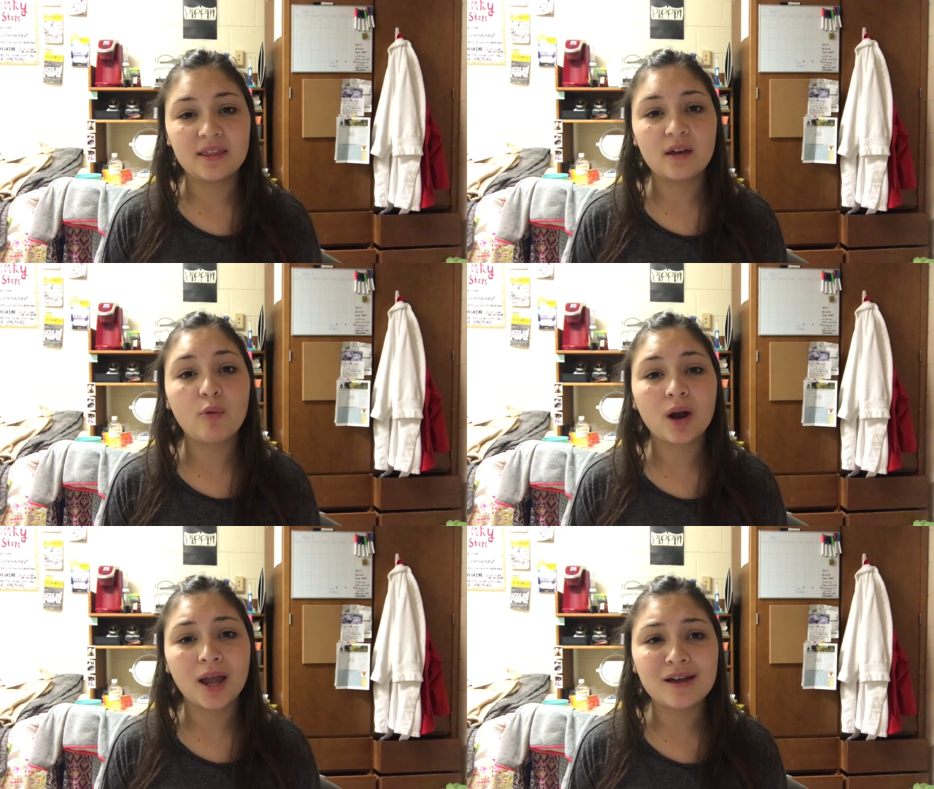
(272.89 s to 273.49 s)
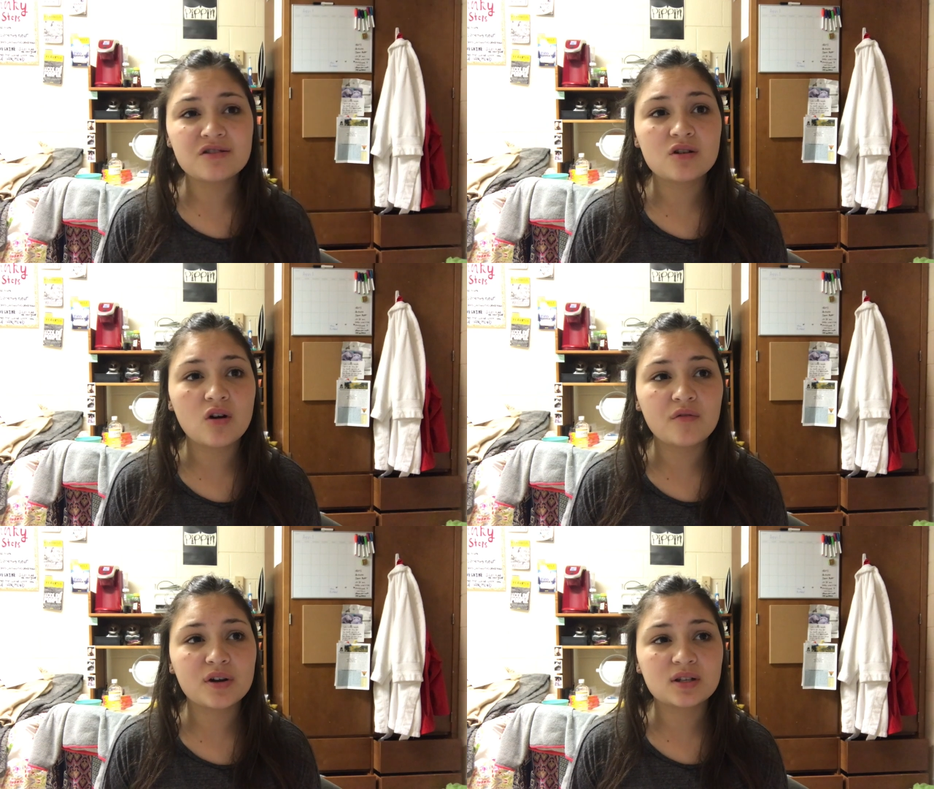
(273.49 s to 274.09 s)
And they were handed
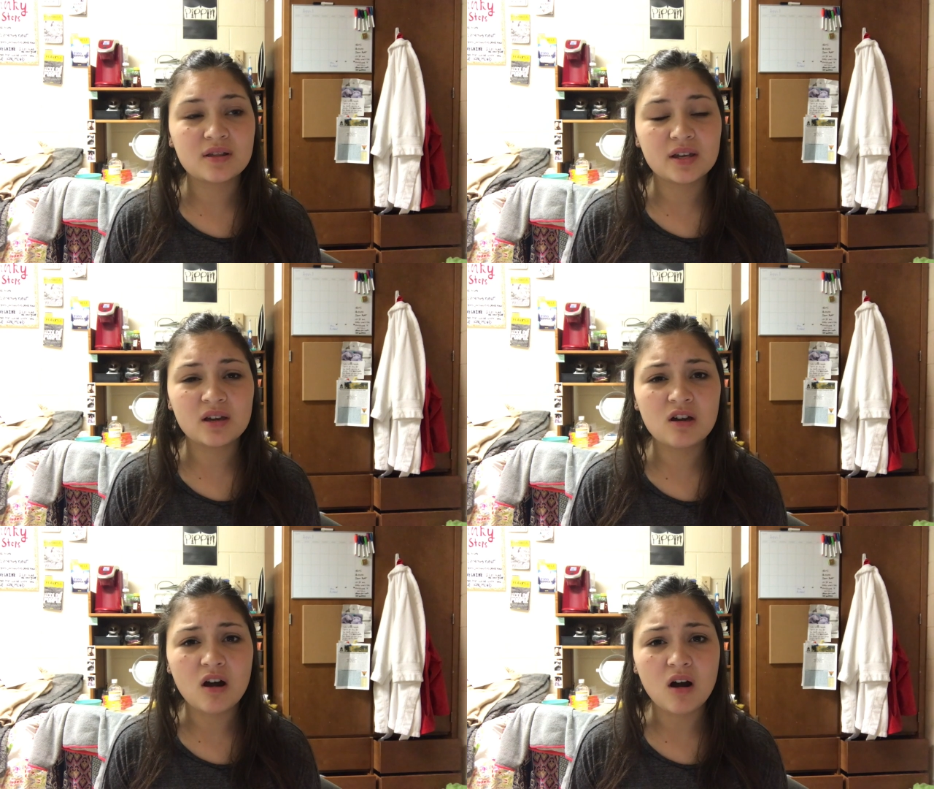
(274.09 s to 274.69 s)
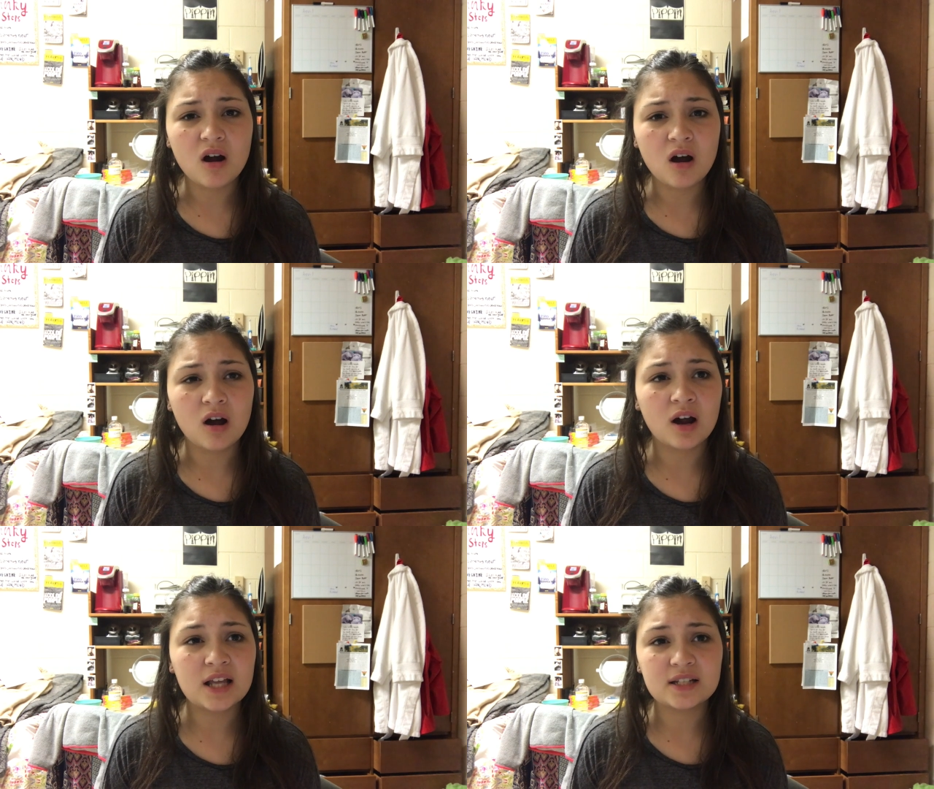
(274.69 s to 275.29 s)
over to the
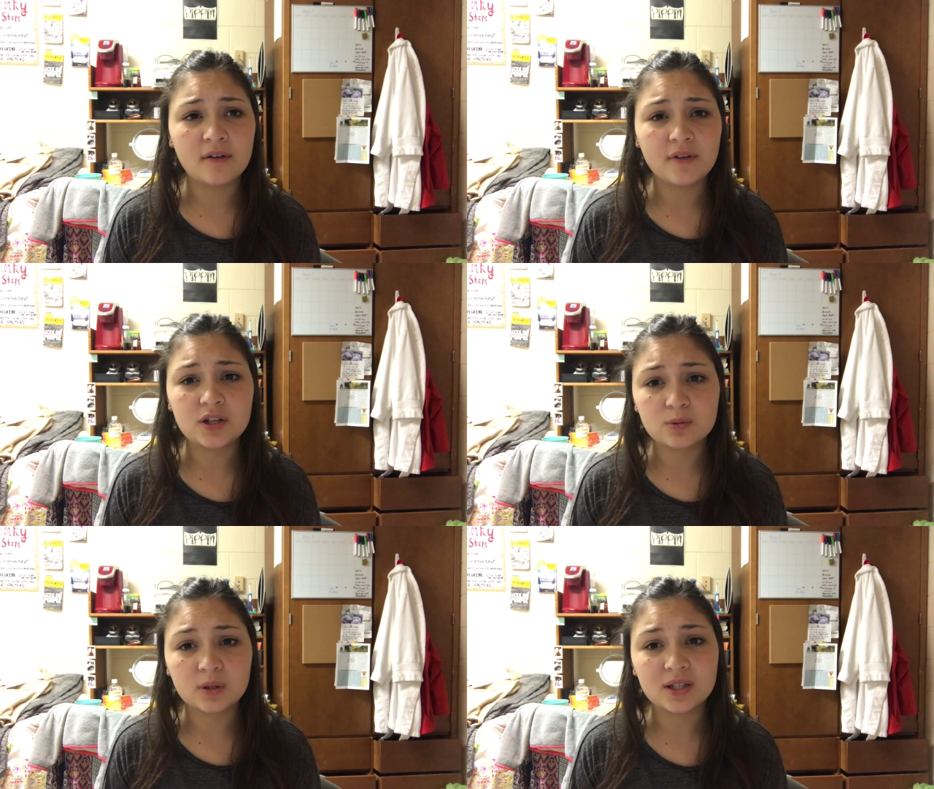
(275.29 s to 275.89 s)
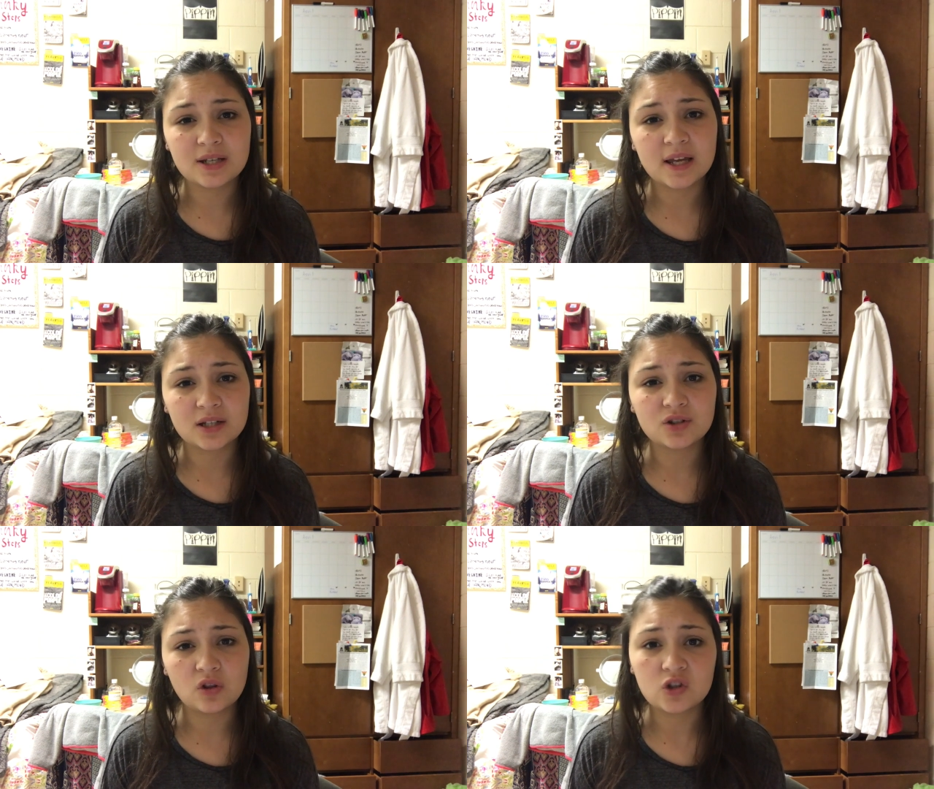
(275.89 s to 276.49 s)
ERR and eventually
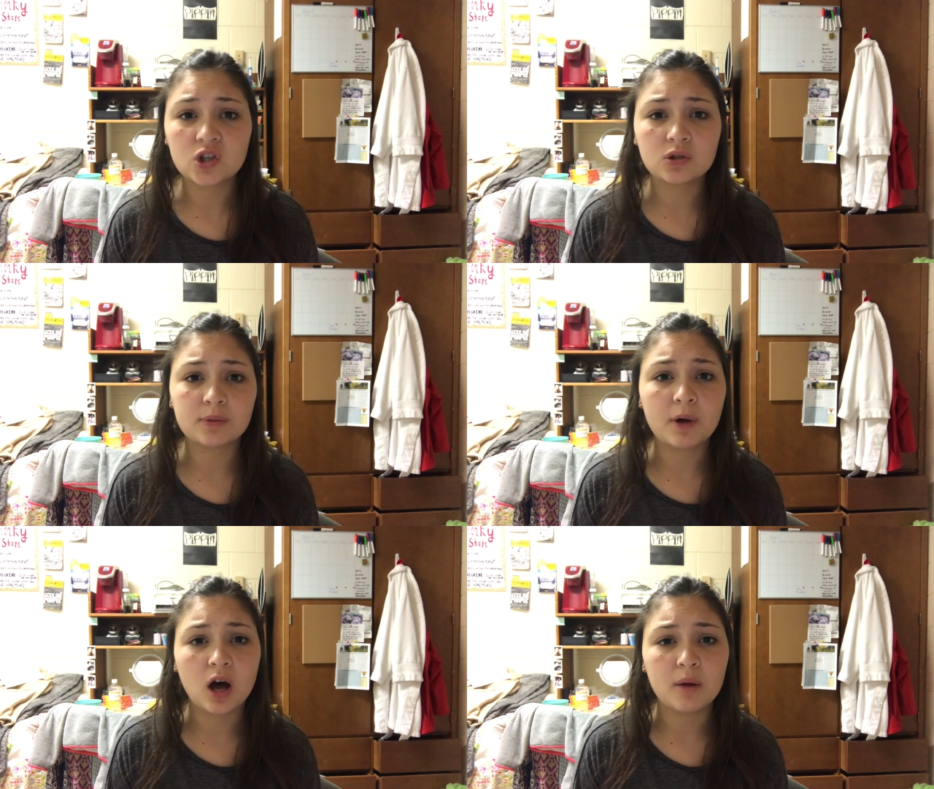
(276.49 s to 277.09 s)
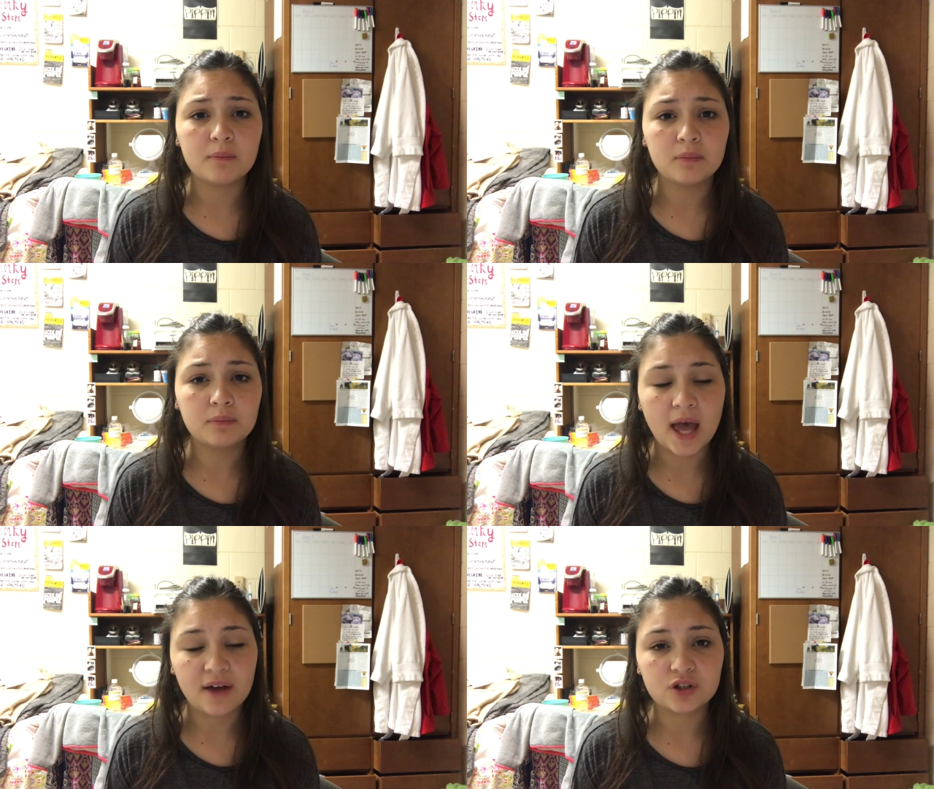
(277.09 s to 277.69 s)
taken to the Jeu de Paume
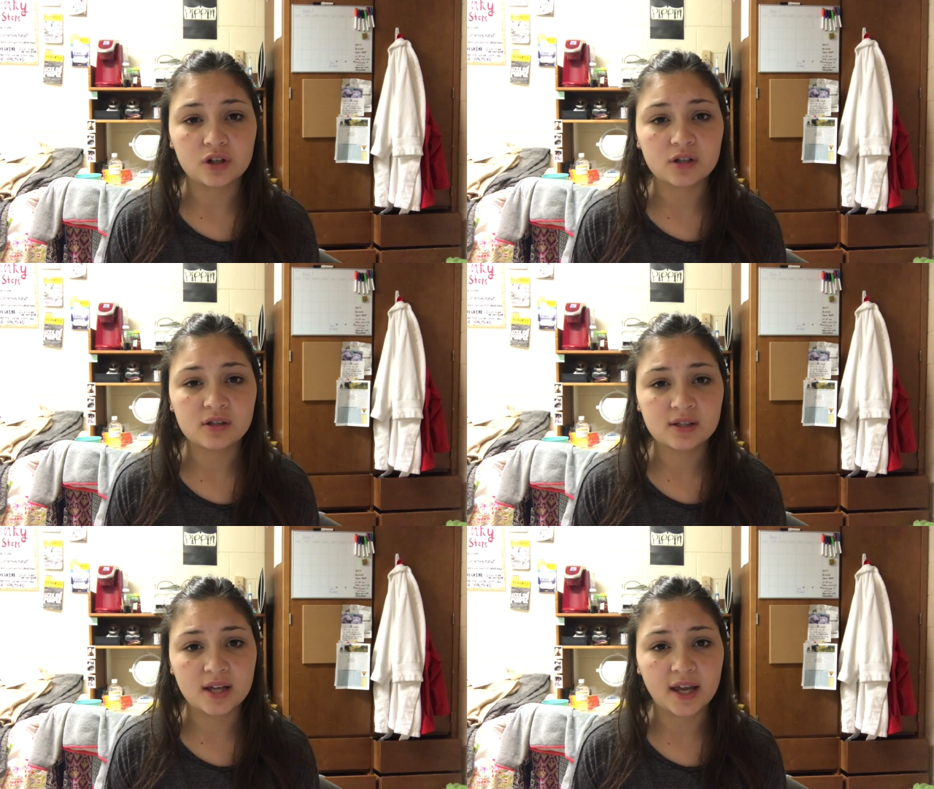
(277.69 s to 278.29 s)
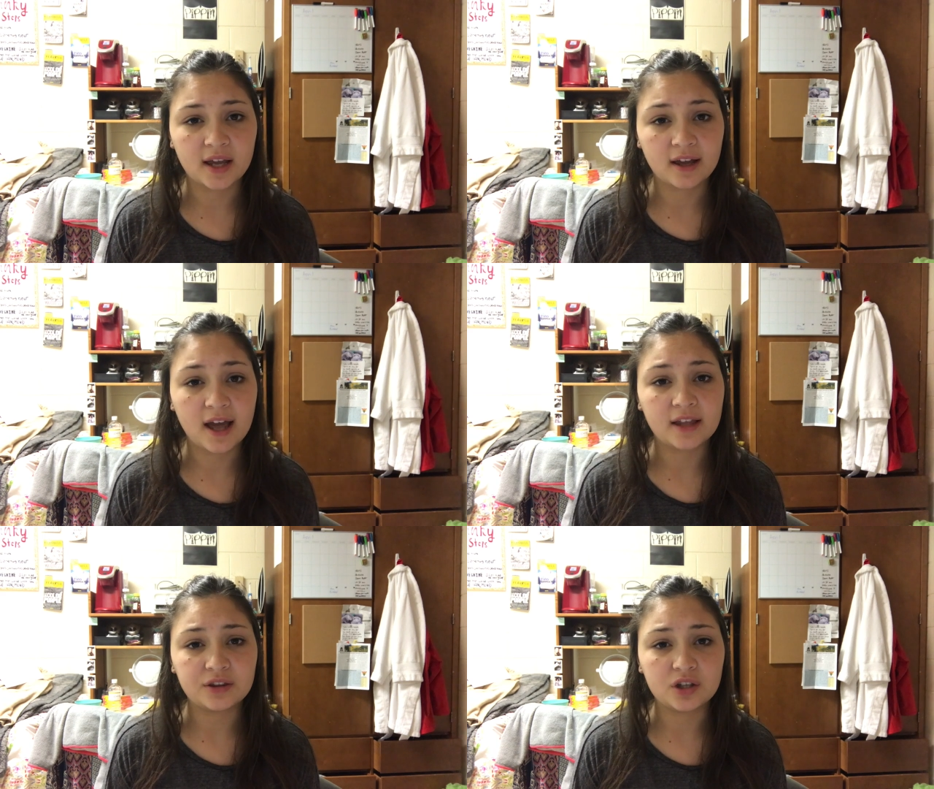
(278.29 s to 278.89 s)
after staying
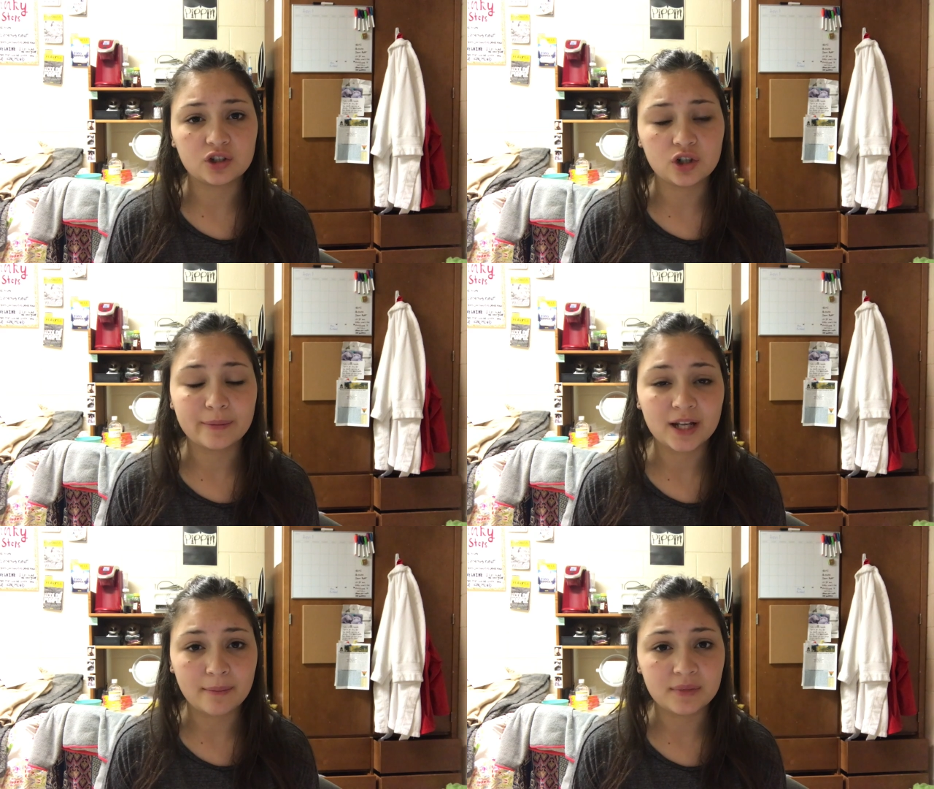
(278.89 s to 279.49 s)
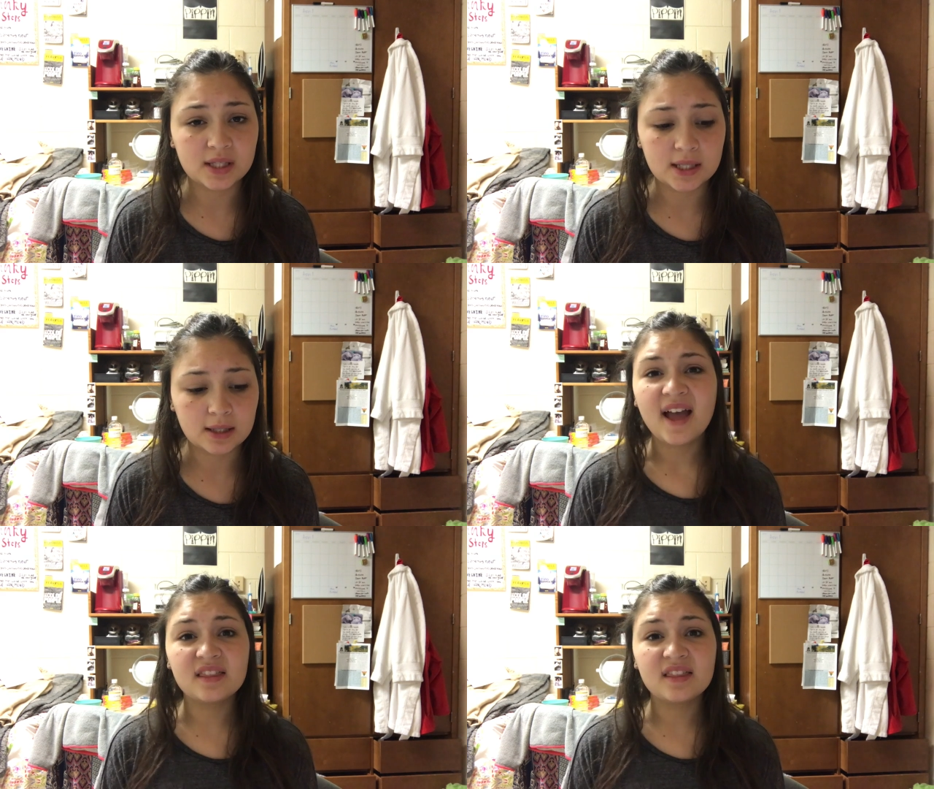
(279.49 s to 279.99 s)
at the German embassy.